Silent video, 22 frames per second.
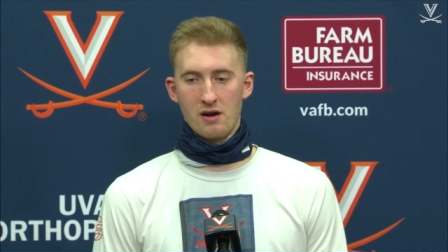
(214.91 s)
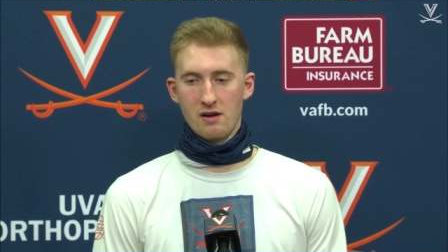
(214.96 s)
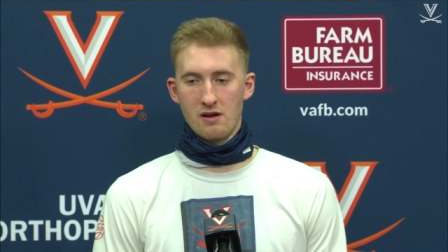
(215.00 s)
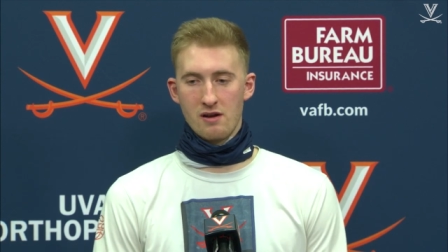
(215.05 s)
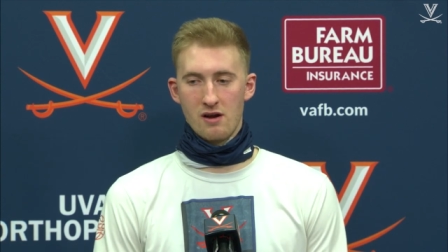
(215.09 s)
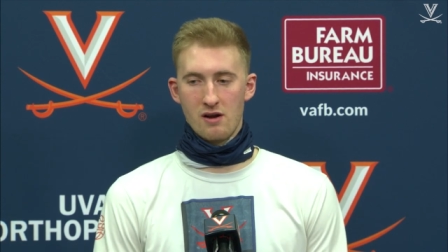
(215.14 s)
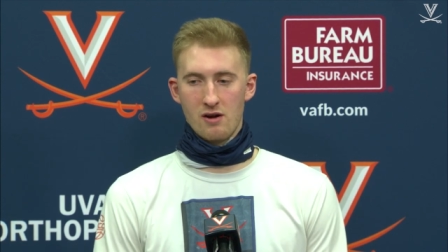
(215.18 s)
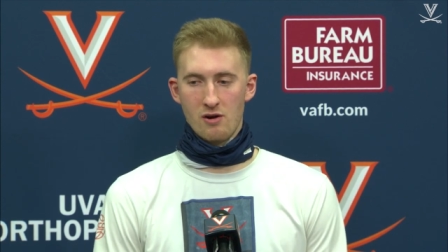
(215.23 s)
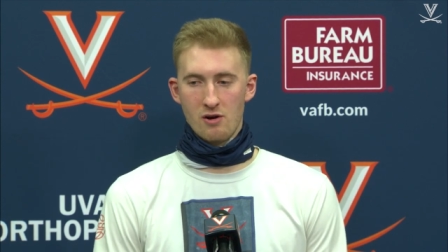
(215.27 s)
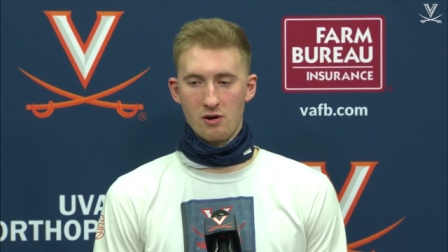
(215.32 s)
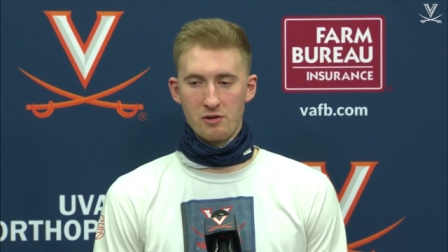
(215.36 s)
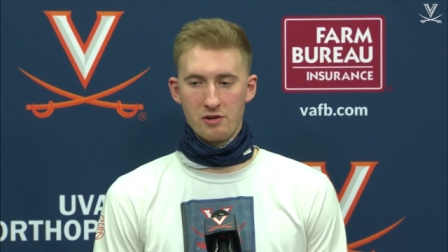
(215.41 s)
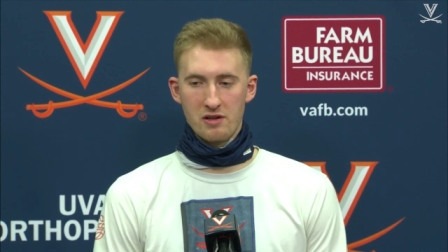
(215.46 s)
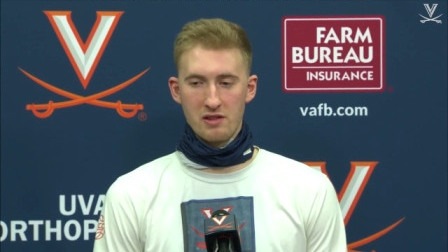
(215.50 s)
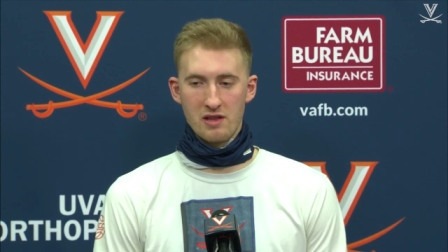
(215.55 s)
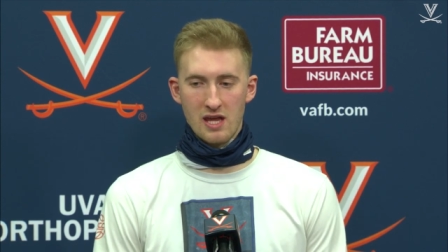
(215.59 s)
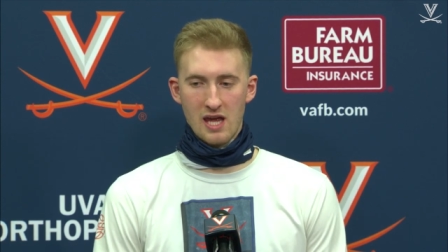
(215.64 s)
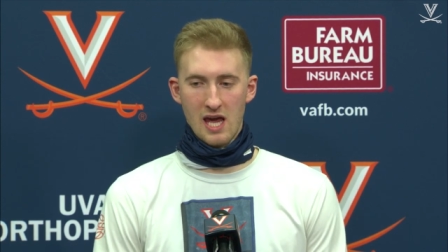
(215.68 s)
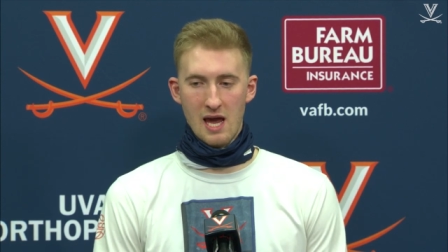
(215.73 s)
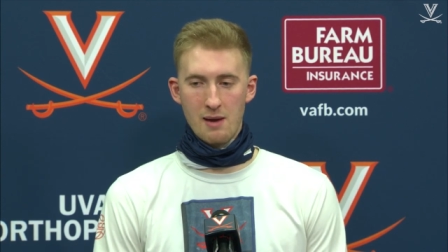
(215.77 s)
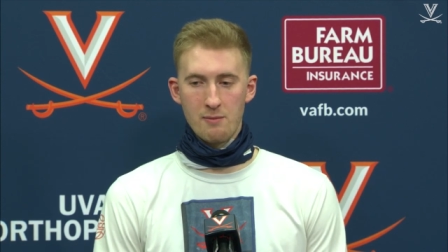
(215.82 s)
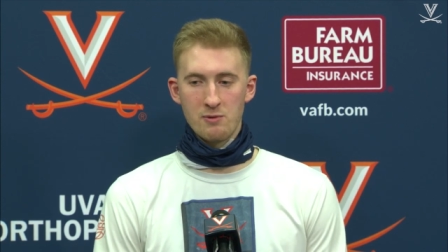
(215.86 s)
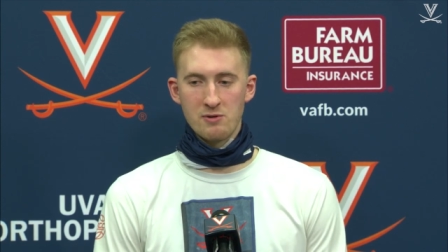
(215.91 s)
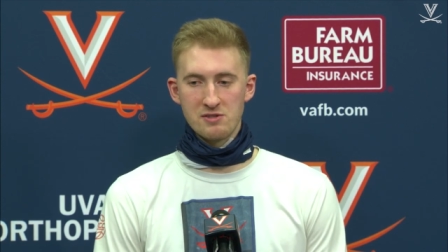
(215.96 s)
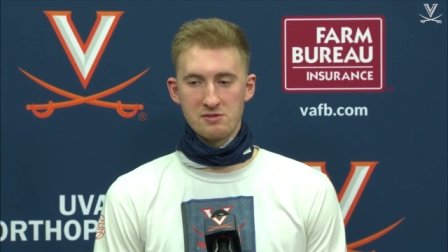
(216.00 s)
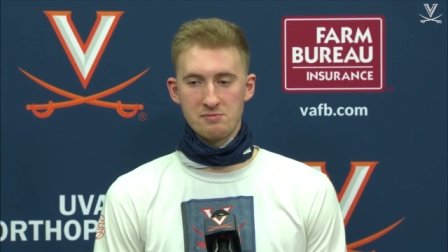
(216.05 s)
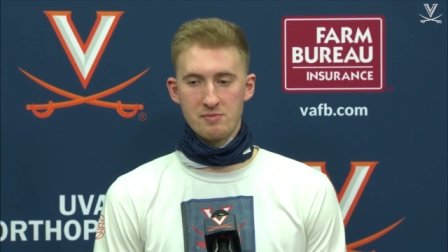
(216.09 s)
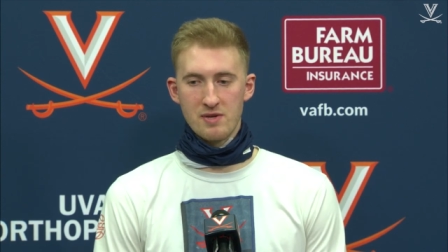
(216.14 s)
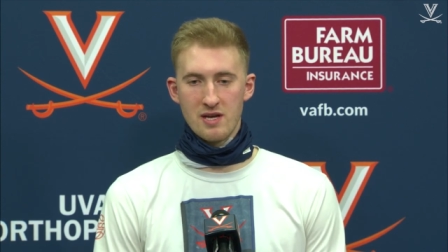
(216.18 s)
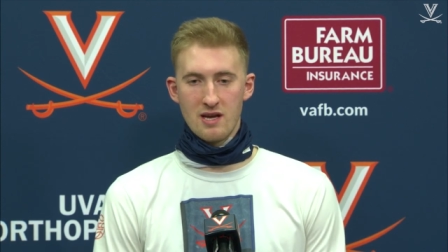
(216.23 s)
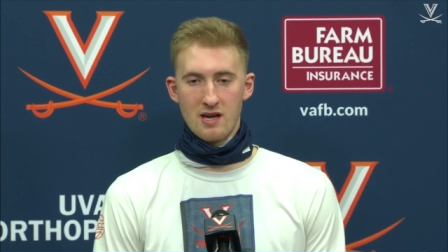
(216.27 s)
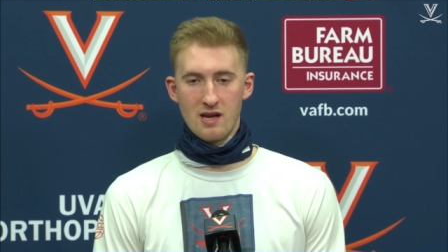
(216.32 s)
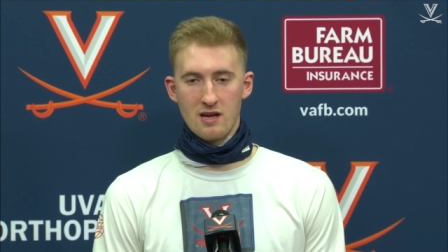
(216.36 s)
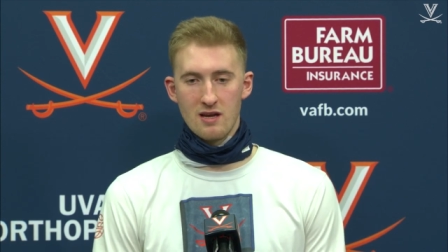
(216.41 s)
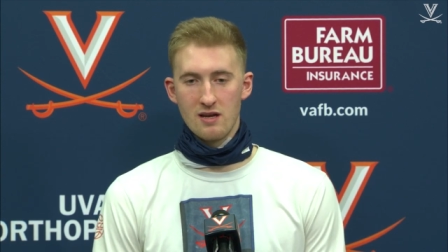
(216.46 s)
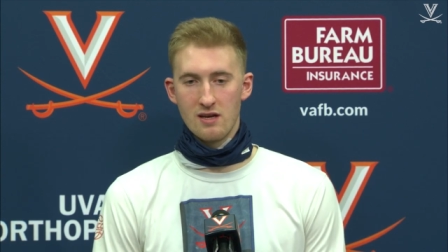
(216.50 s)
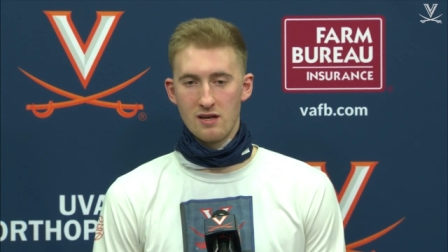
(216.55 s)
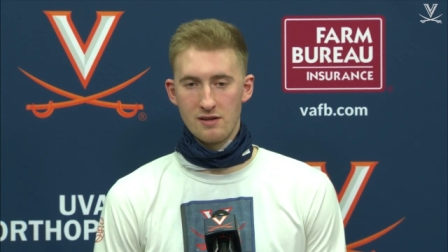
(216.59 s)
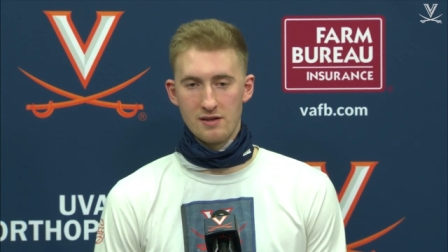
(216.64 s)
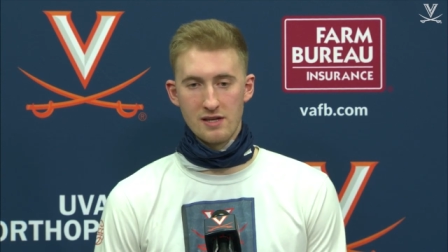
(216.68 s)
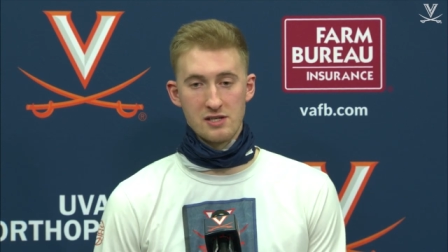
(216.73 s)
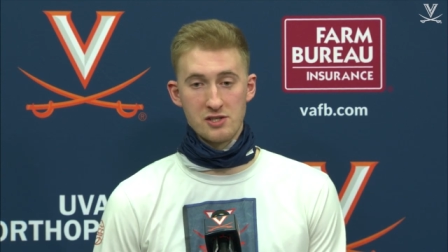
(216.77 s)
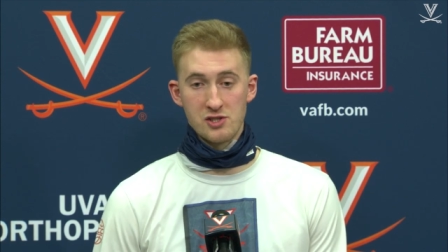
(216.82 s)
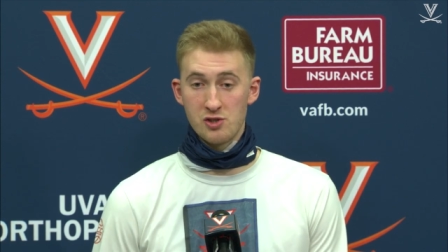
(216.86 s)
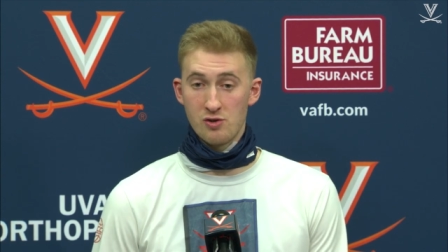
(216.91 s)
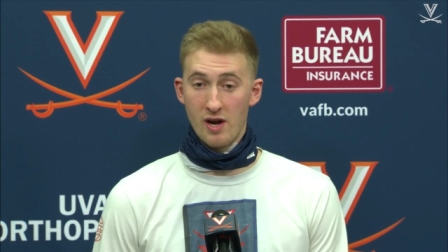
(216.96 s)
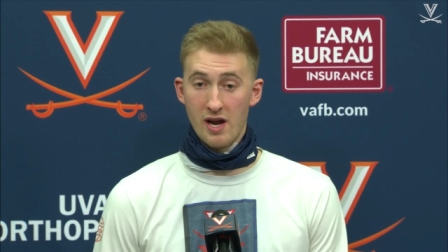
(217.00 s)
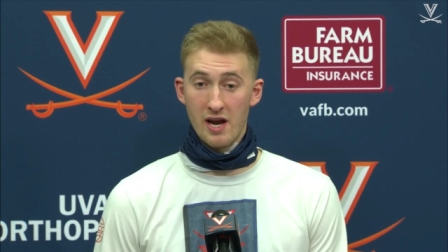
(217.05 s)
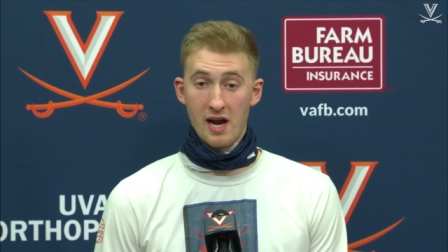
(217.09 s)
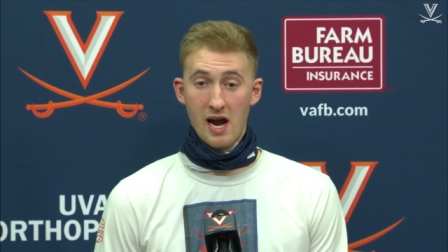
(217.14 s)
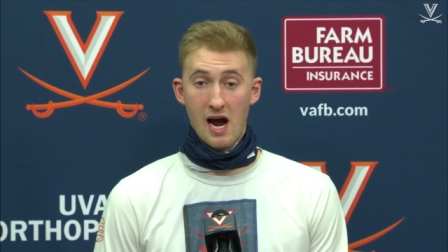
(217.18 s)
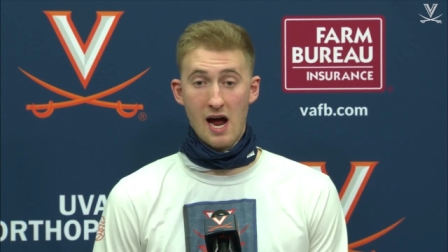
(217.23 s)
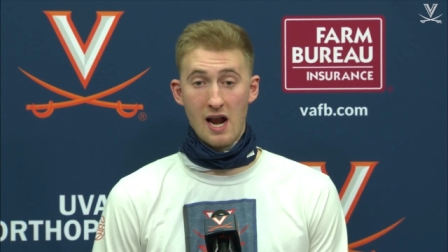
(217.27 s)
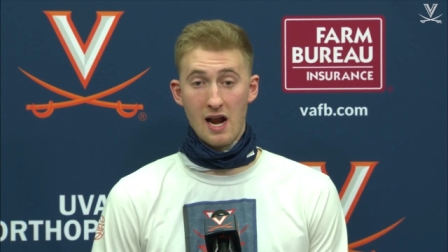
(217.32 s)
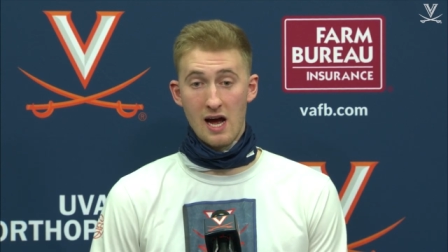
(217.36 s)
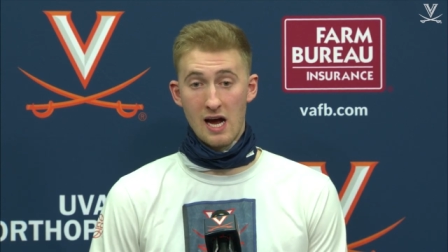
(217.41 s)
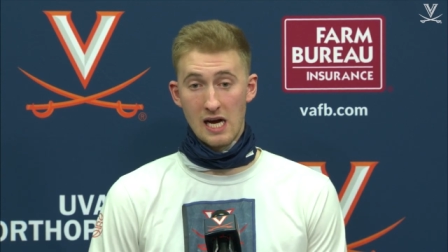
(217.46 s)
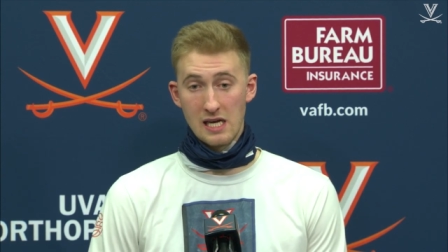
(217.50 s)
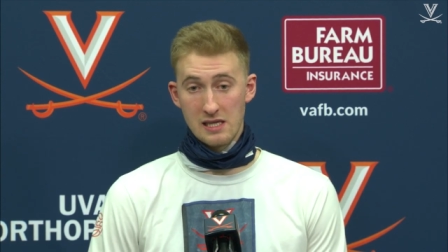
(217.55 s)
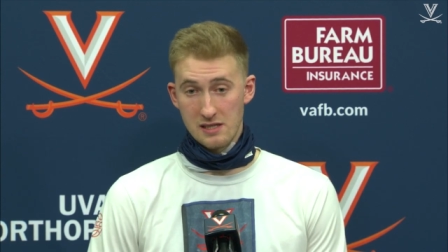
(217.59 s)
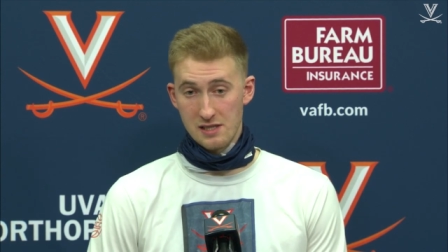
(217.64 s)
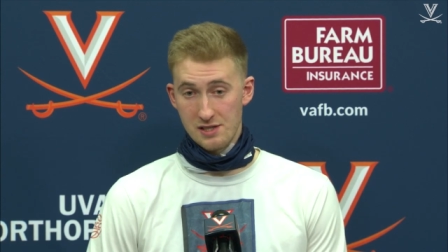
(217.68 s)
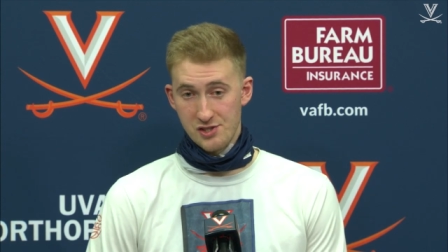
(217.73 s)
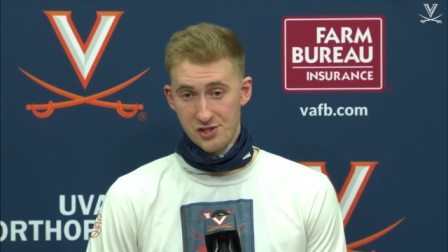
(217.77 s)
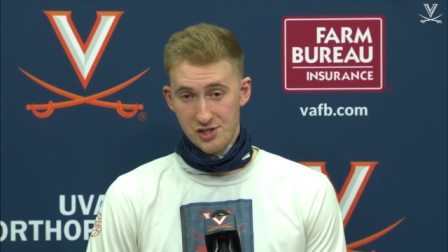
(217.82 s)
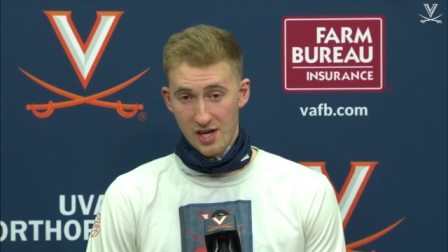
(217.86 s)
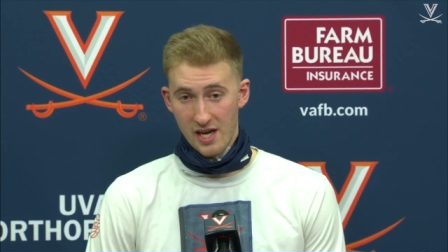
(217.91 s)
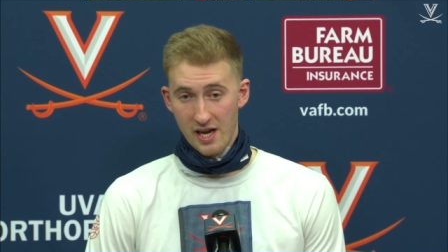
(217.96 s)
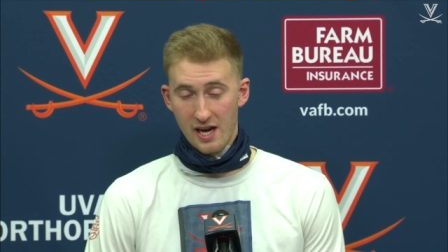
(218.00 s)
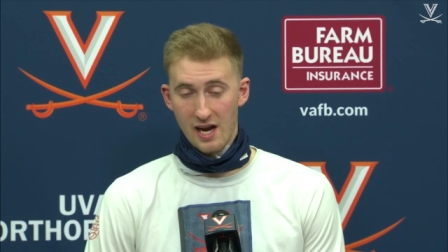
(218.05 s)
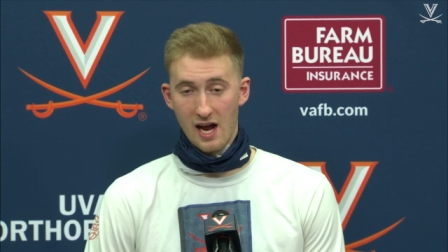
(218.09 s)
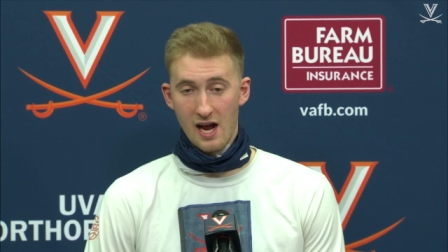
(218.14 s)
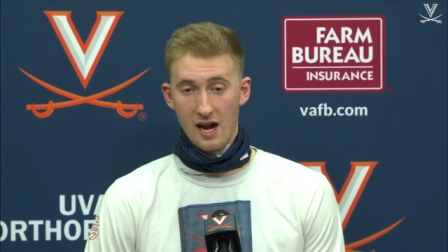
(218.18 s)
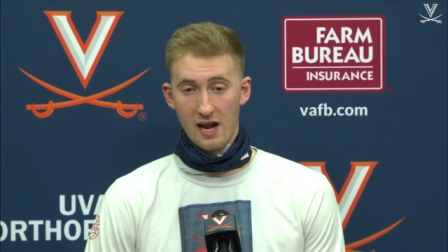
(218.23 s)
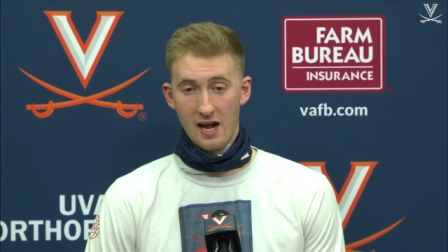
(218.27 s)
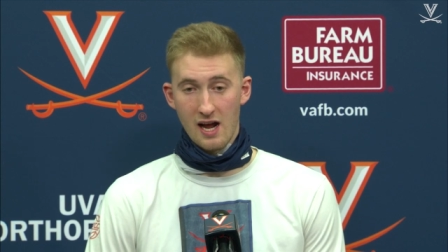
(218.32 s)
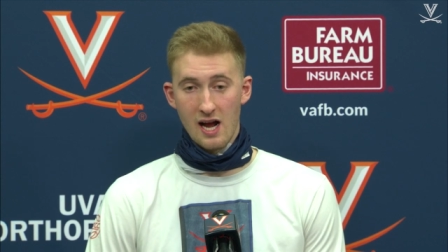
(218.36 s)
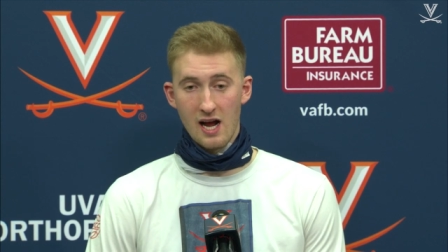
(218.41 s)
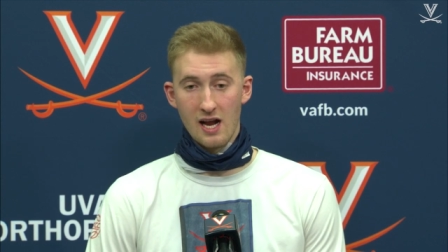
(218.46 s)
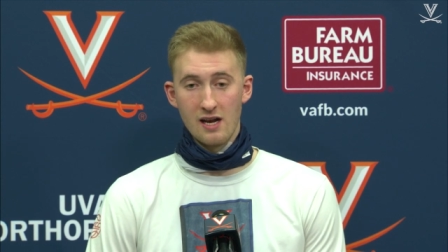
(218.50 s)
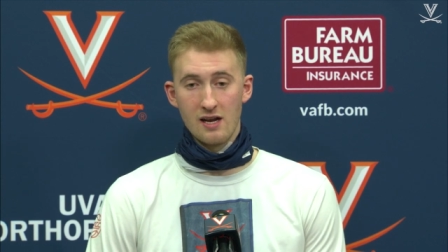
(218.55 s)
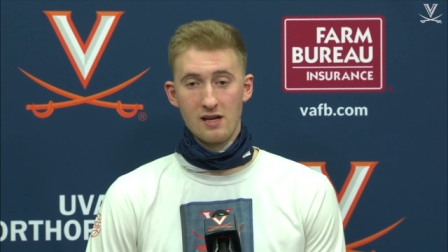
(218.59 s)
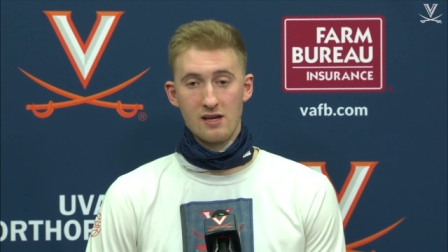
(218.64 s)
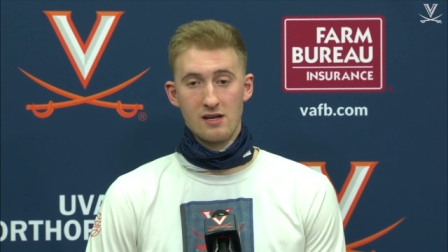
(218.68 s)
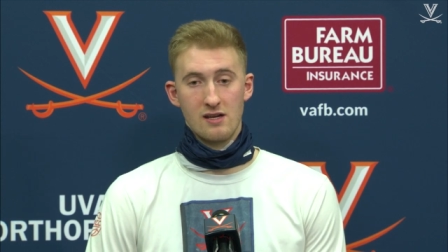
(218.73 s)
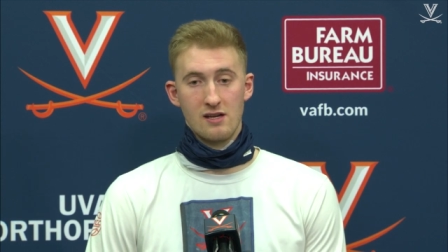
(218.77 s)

You know, early in the game it was me, then Trey got hot, then Jay got hot,